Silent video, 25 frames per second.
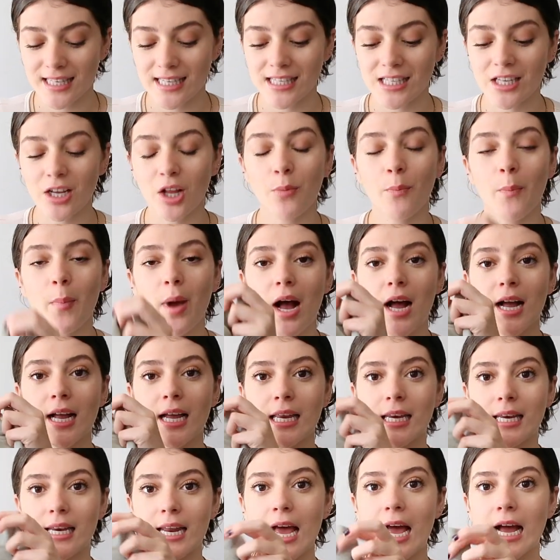this
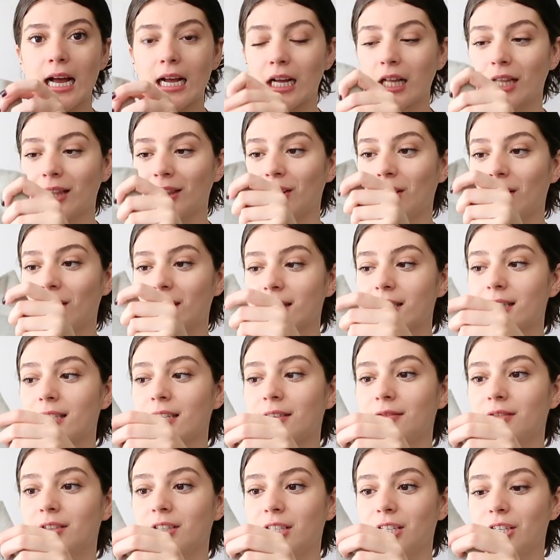mock neck long
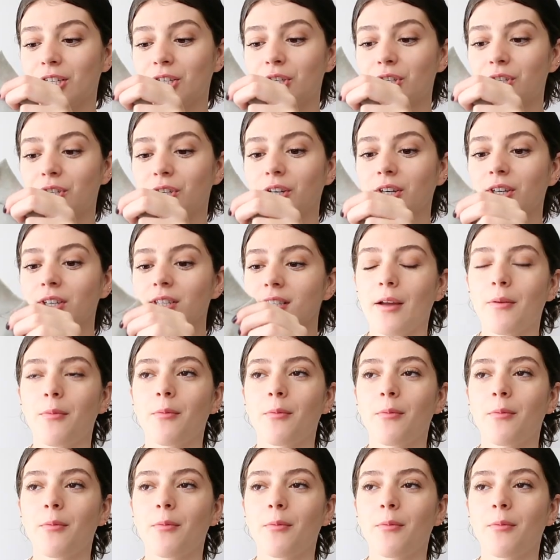sleeve t-shirt.